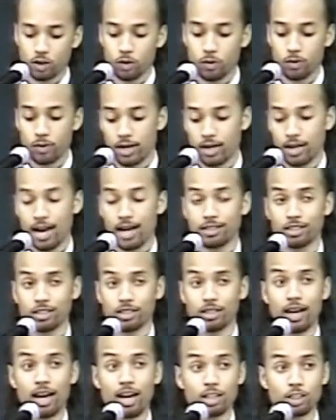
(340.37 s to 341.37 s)
So me, I
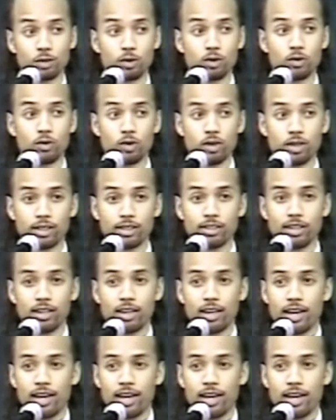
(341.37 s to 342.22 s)
took Algebra 1.